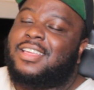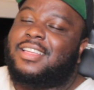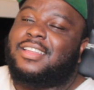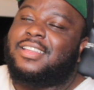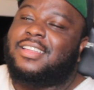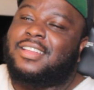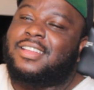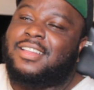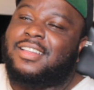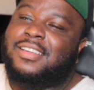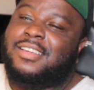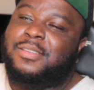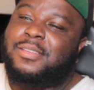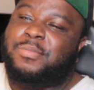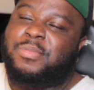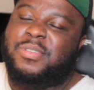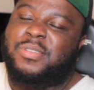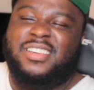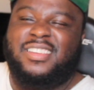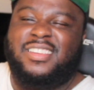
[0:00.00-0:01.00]
you know.
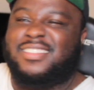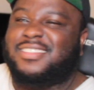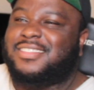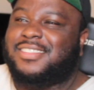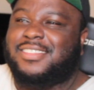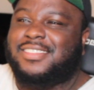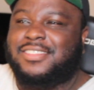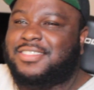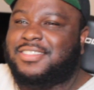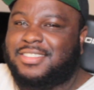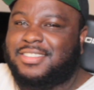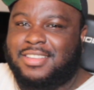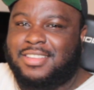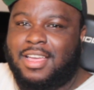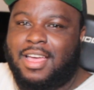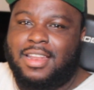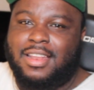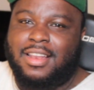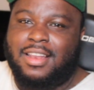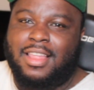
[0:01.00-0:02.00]
But it's just
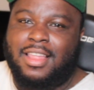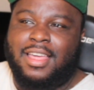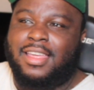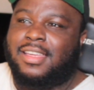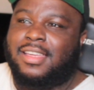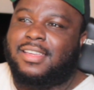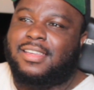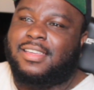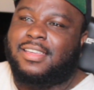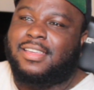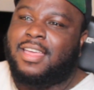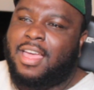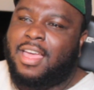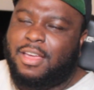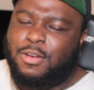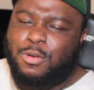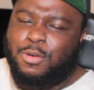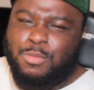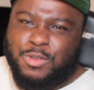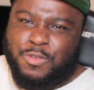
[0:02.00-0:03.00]
kind of like
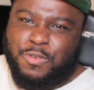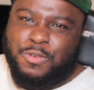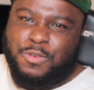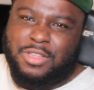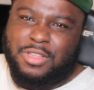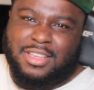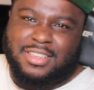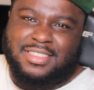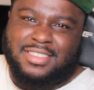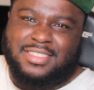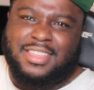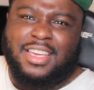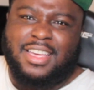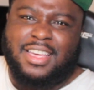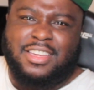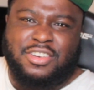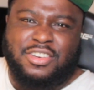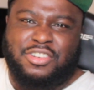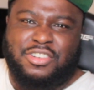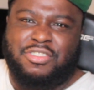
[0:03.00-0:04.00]
it almost feels like a
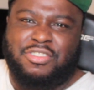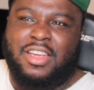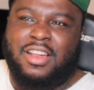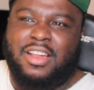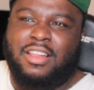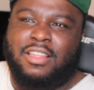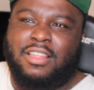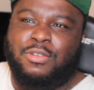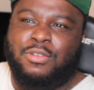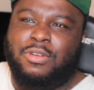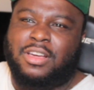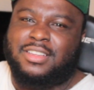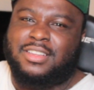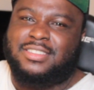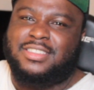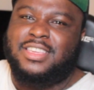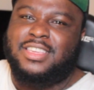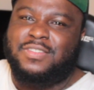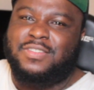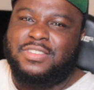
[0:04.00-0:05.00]
second trailer or like a
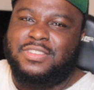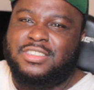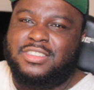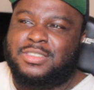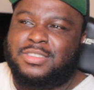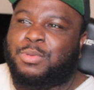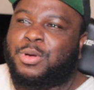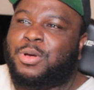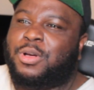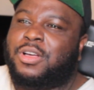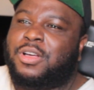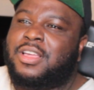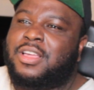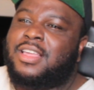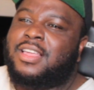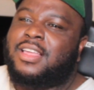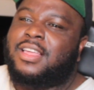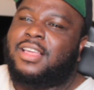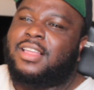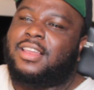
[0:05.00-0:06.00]
TV spot
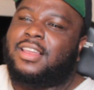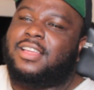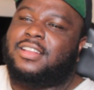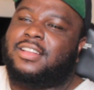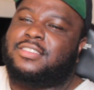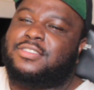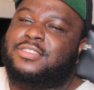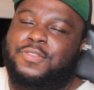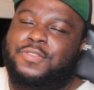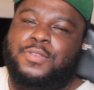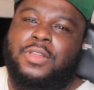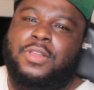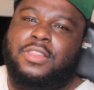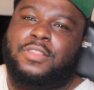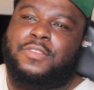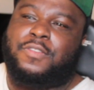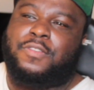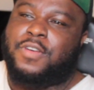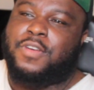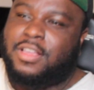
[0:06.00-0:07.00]
like, doesn't feel like the
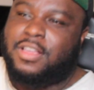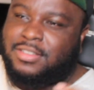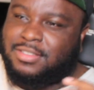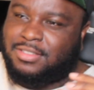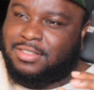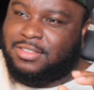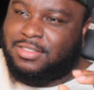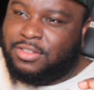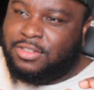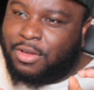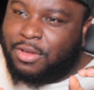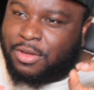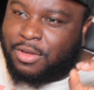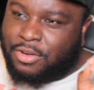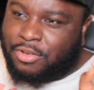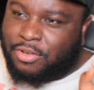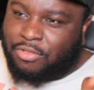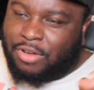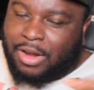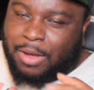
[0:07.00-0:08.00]
first, you know,
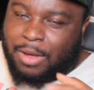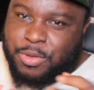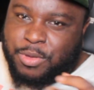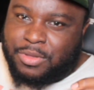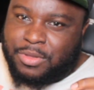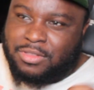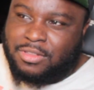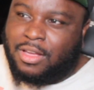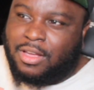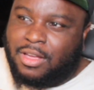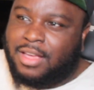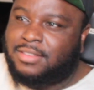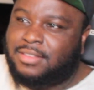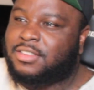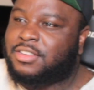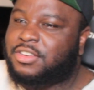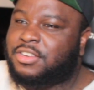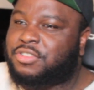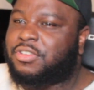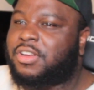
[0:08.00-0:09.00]
grab you
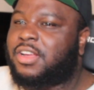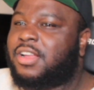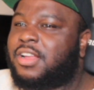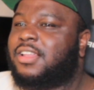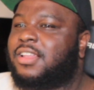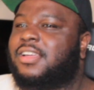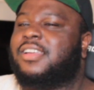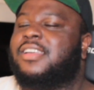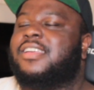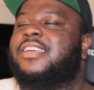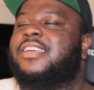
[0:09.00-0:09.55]
enticing trailer.